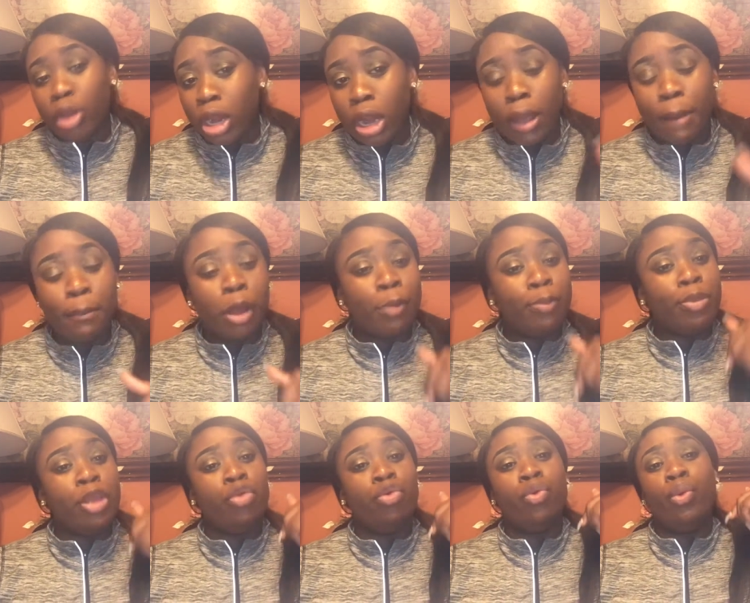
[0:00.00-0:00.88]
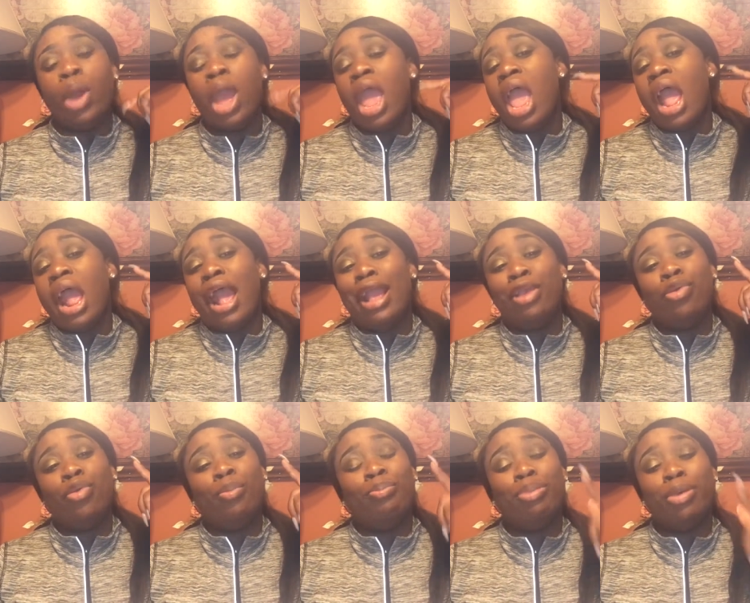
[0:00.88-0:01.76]
them up, and
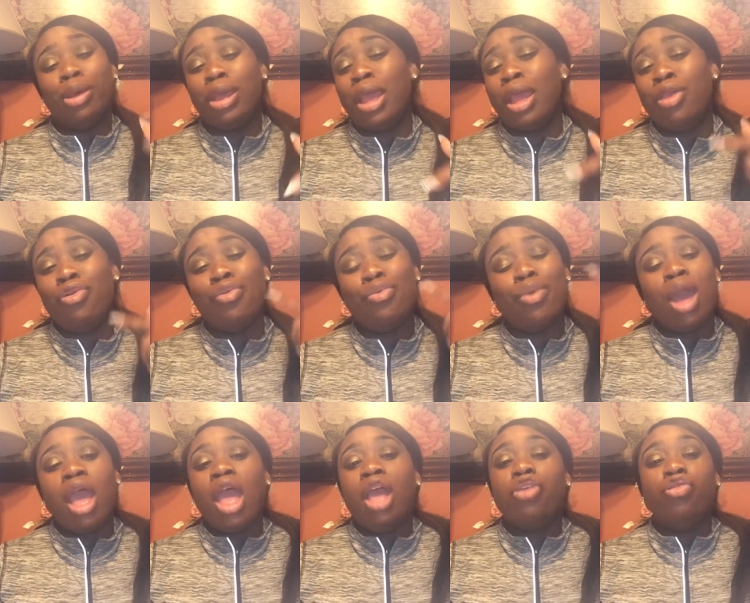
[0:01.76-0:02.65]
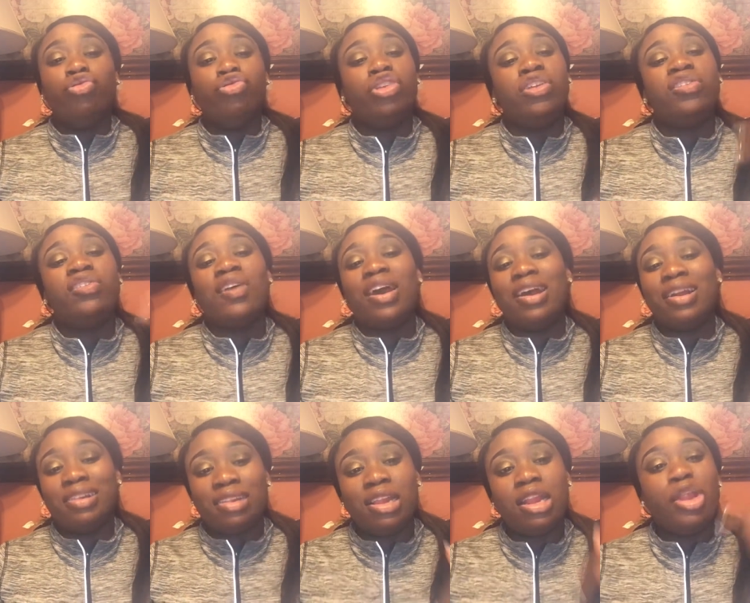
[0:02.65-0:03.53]
you just
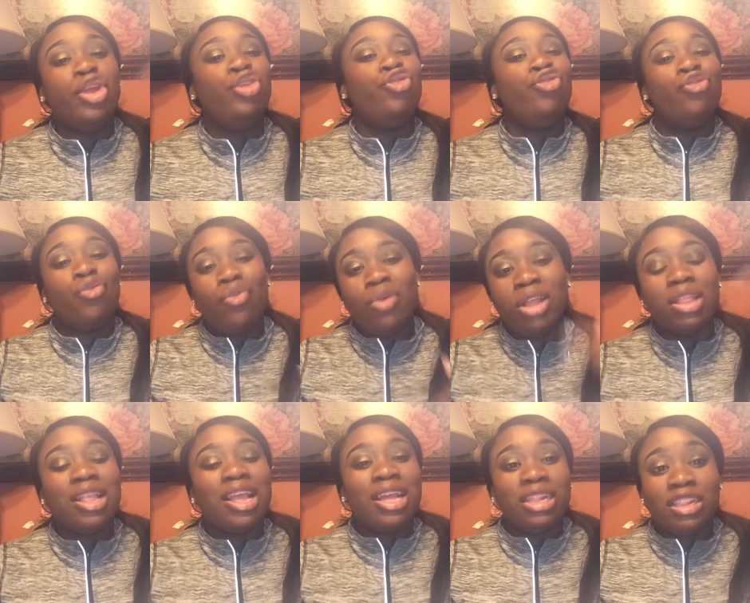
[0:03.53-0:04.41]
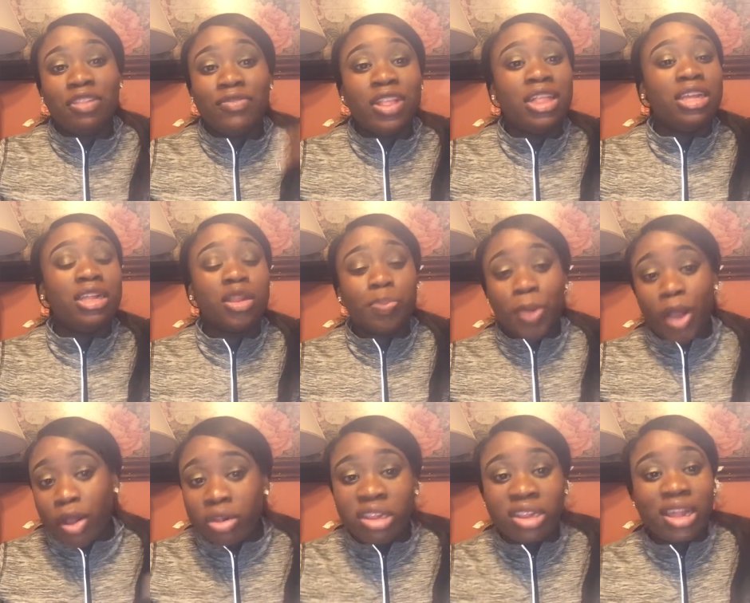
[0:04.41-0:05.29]
constantly doing things for this
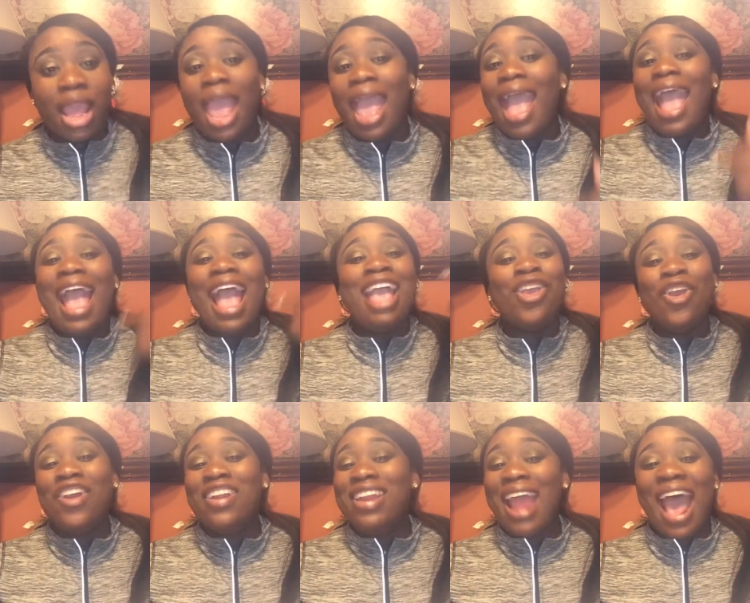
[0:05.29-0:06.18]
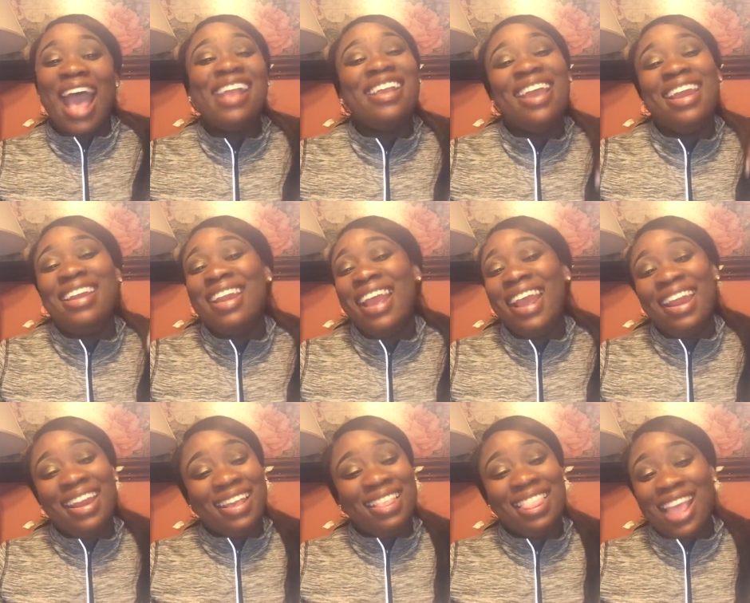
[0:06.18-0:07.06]
person, and you're not getting
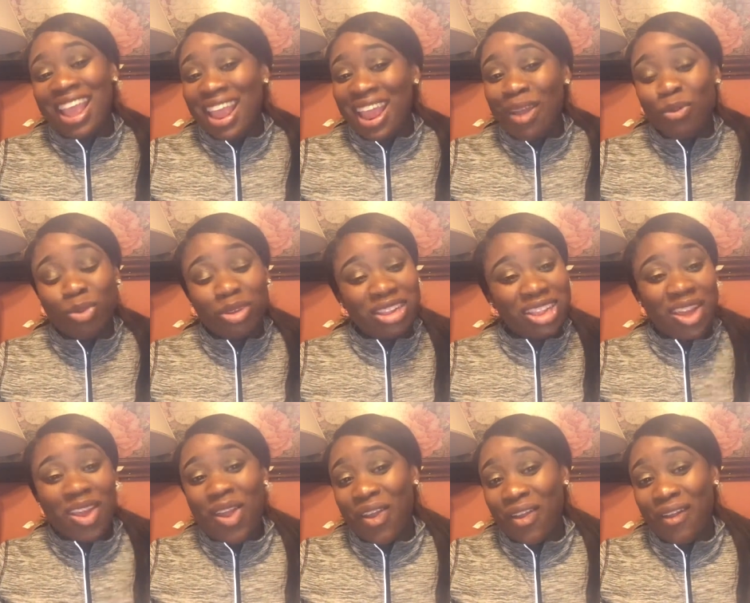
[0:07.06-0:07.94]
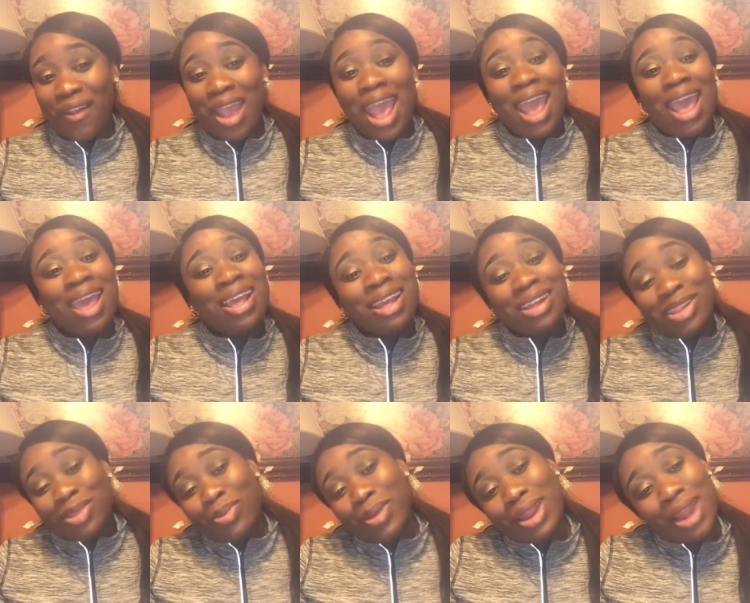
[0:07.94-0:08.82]
anything in return.
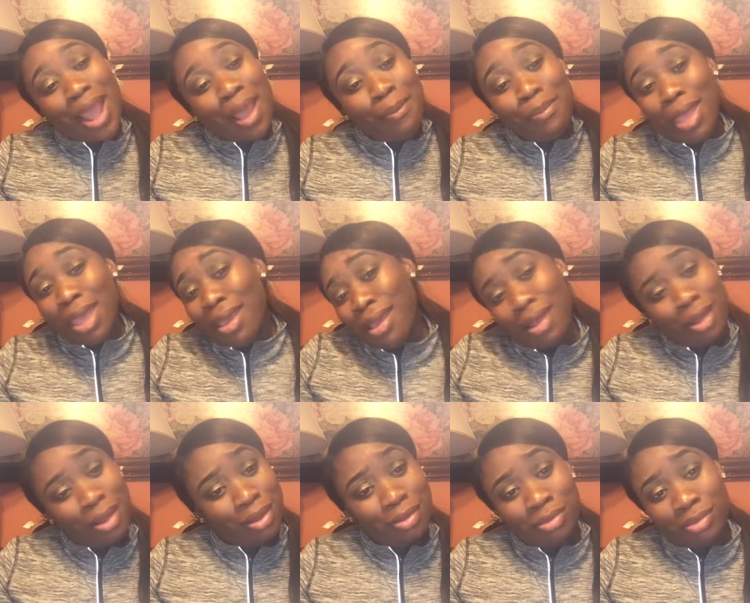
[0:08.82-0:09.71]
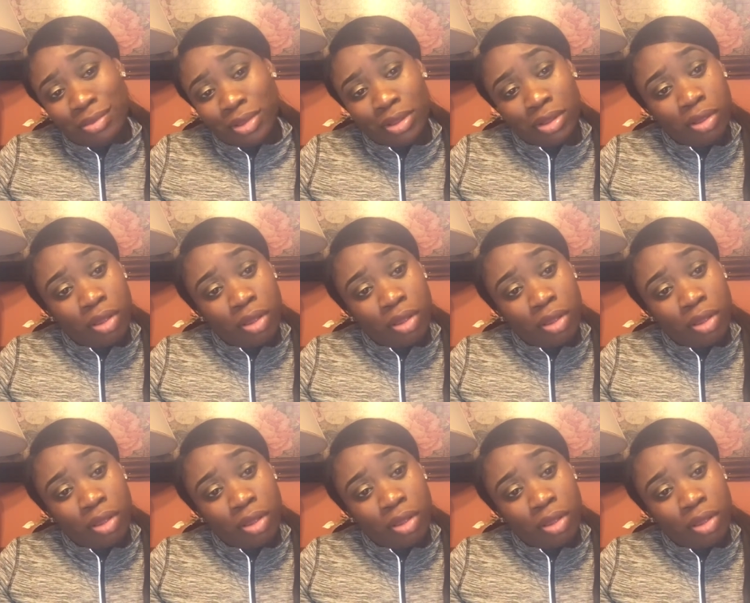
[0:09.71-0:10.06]
Guess what that means?